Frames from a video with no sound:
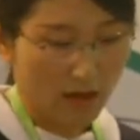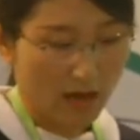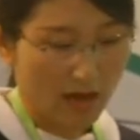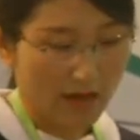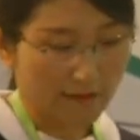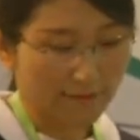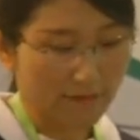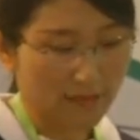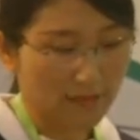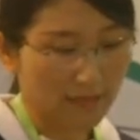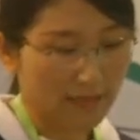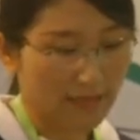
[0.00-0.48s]

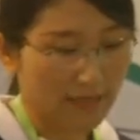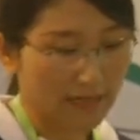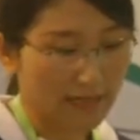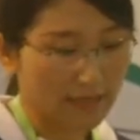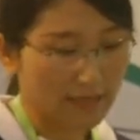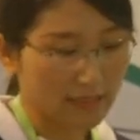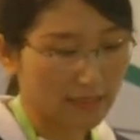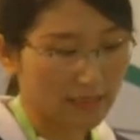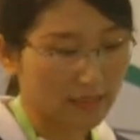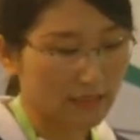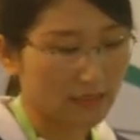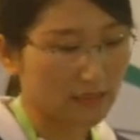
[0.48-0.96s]
After
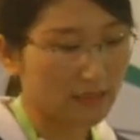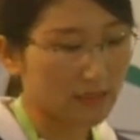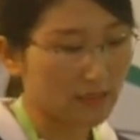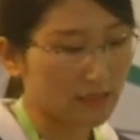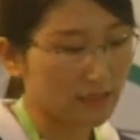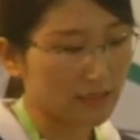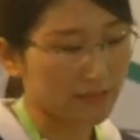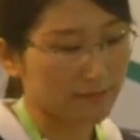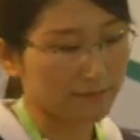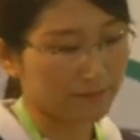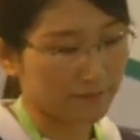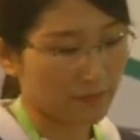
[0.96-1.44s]
getting
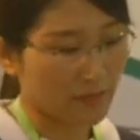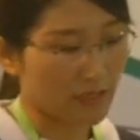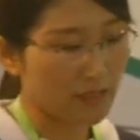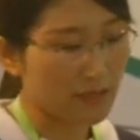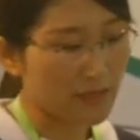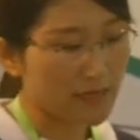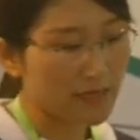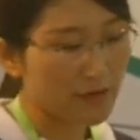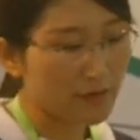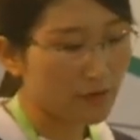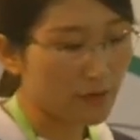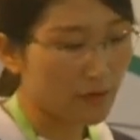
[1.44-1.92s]
a
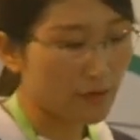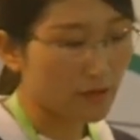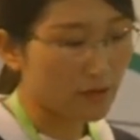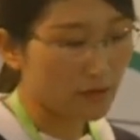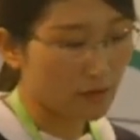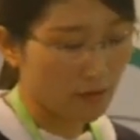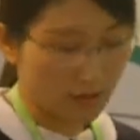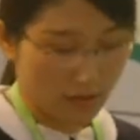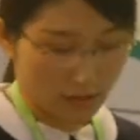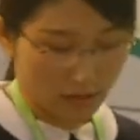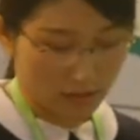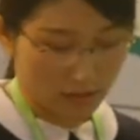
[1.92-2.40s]
clearer